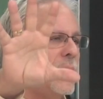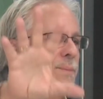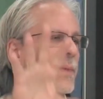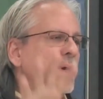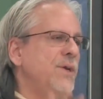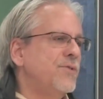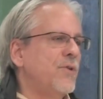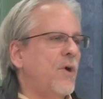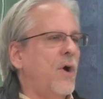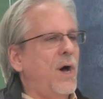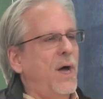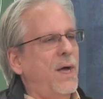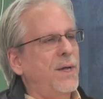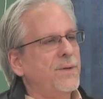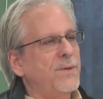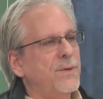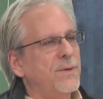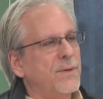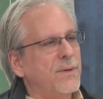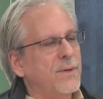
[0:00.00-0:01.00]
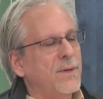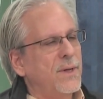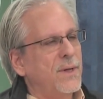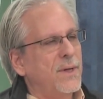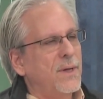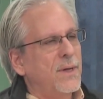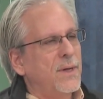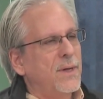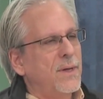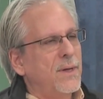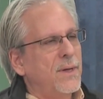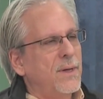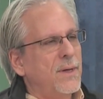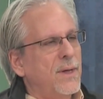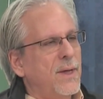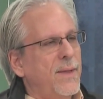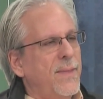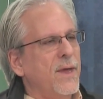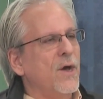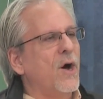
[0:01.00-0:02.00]
would be taught.
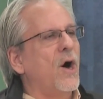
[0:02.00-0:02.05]
And